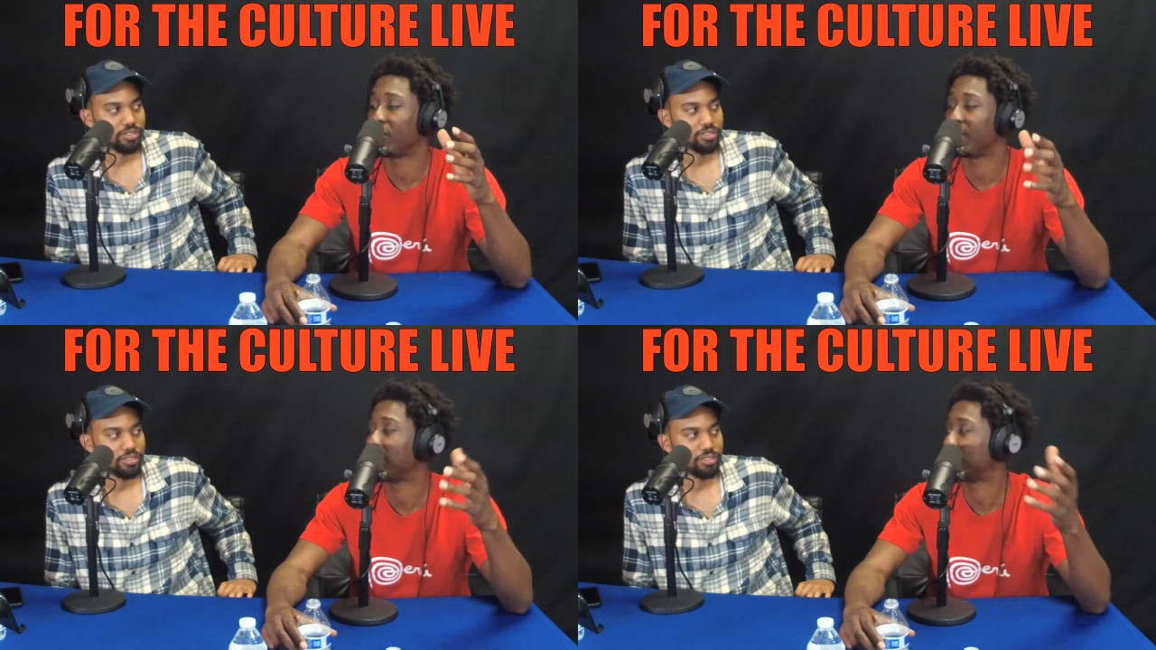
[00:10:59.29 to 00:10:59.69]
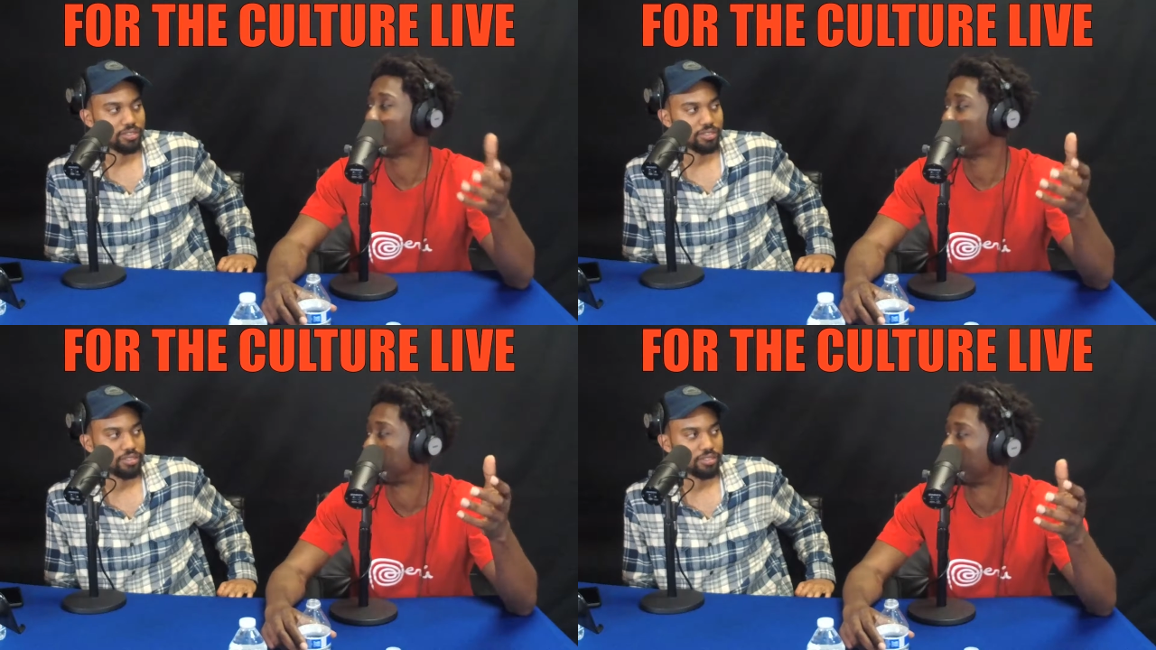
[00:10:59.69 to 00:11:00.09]
Speaker 1: new, they
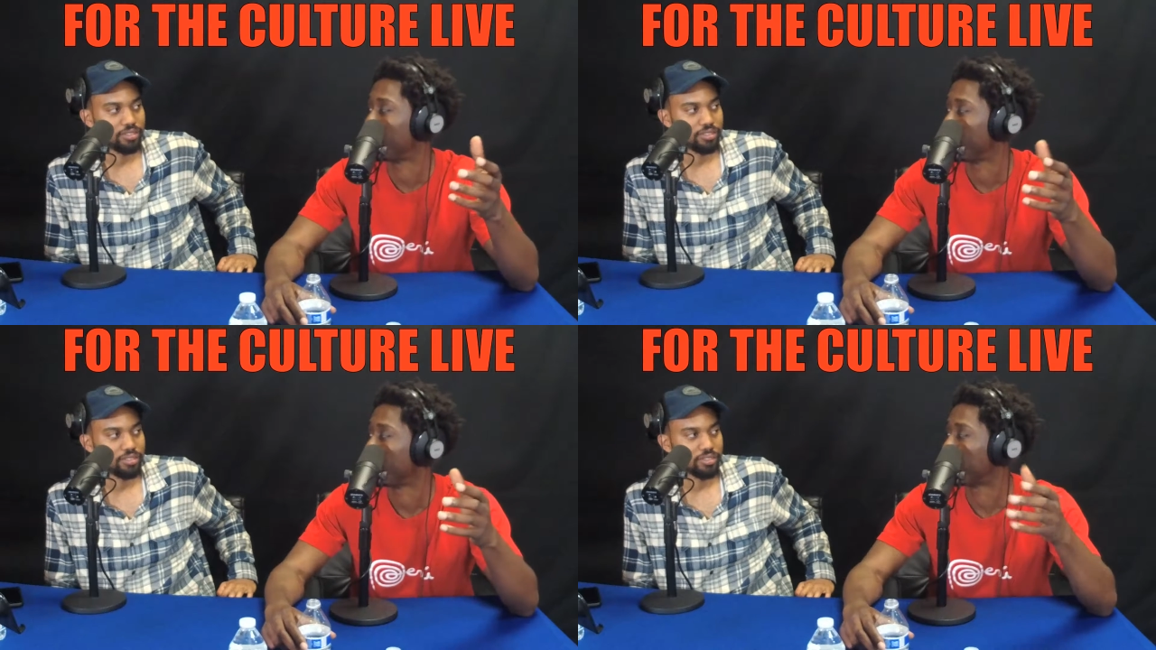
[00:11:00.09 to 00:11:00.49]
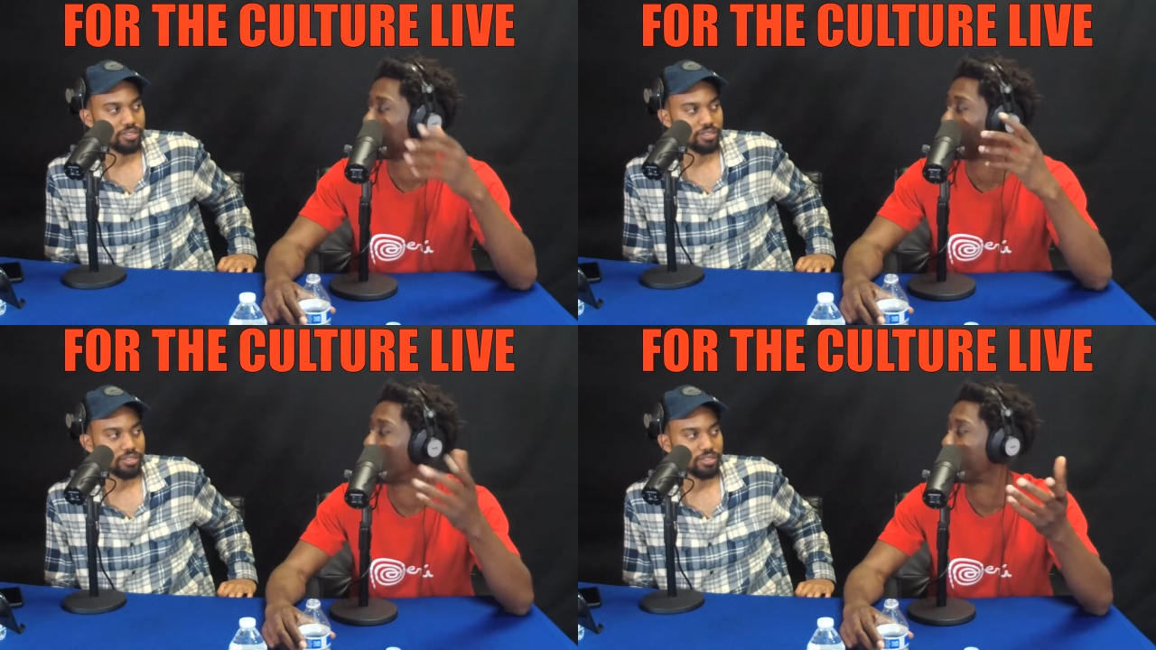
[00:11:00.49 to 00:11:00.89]
send it to me
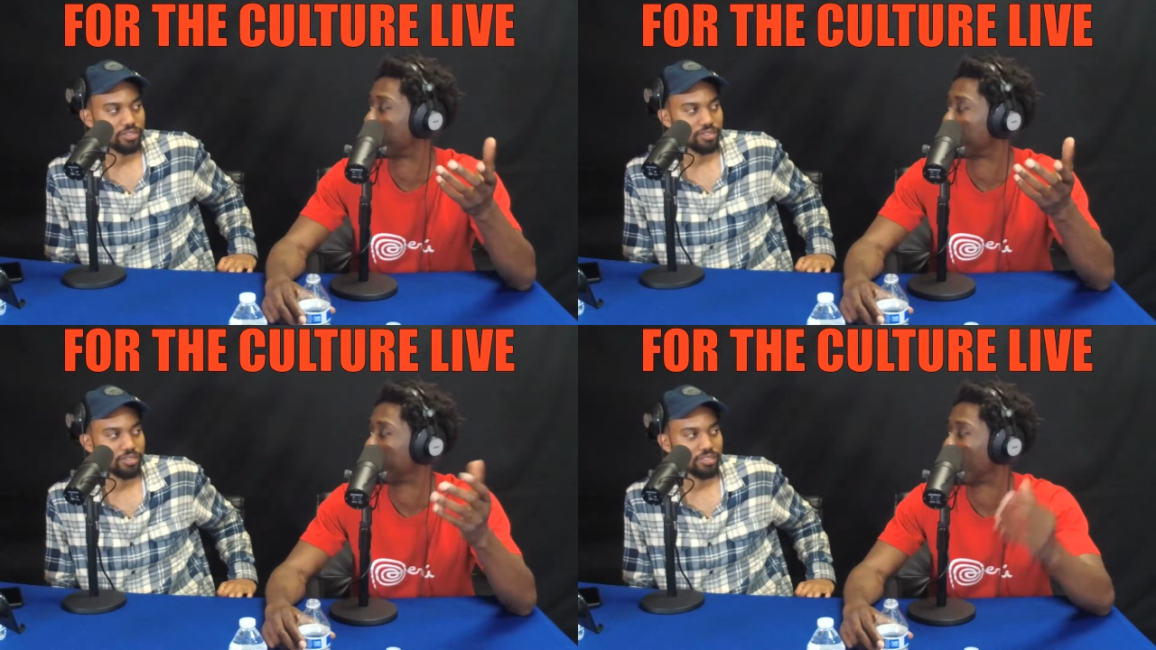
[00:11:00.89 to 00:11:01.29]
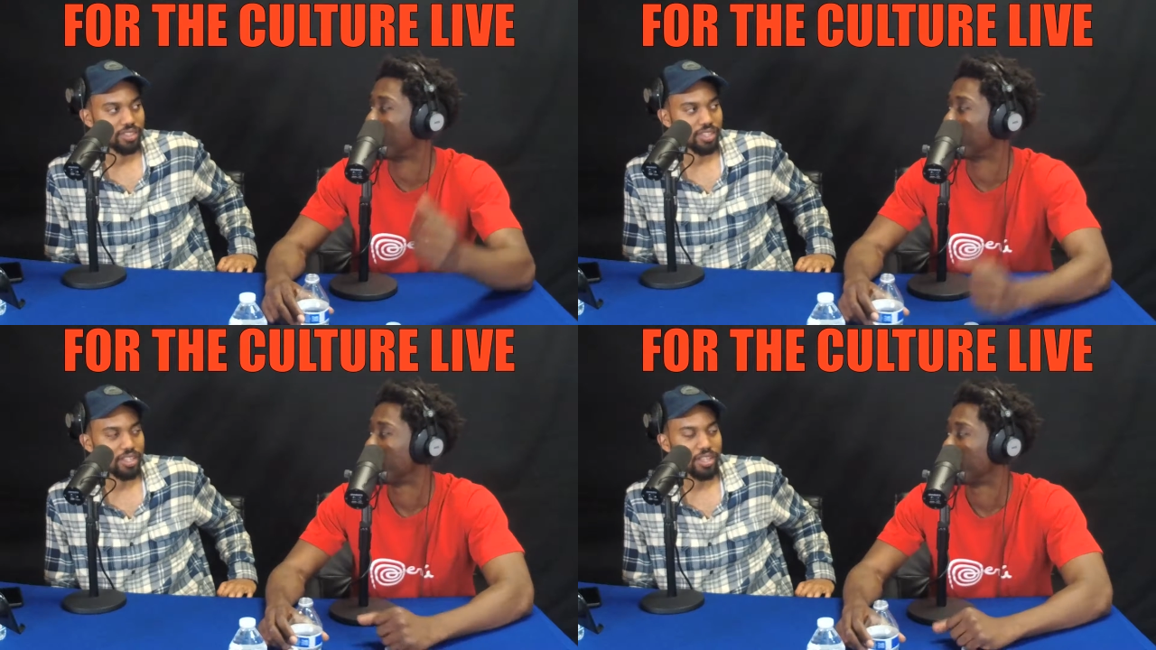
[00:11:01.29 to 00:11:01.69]
because they know it pisses me
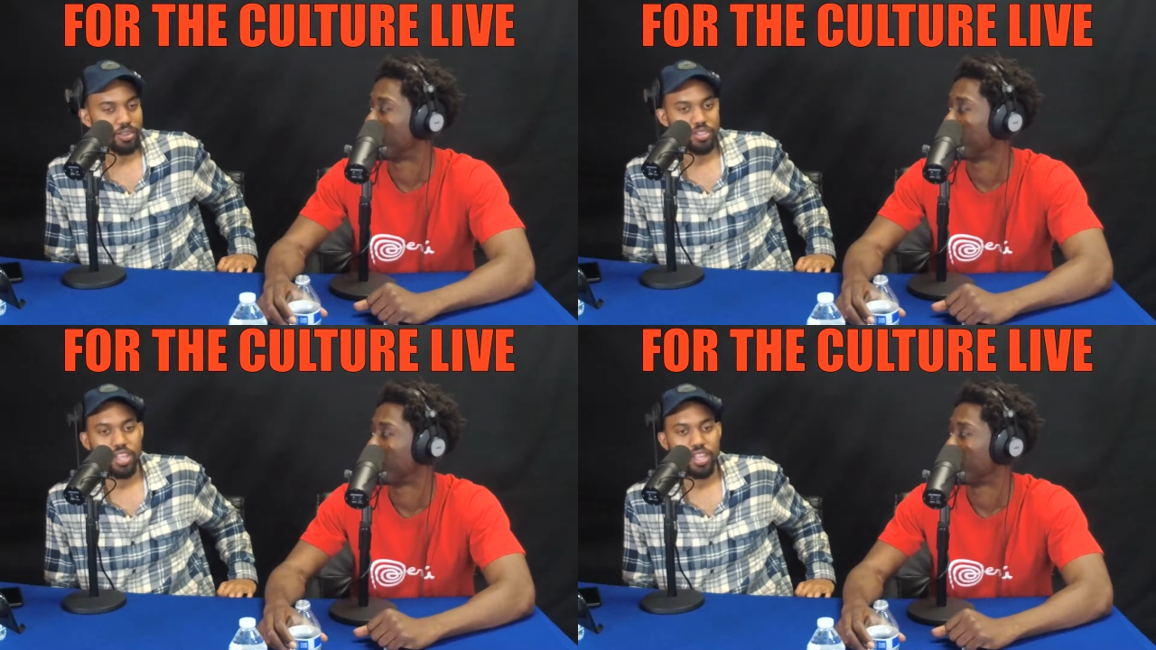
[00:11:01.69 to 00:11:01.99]
off. Hilarious.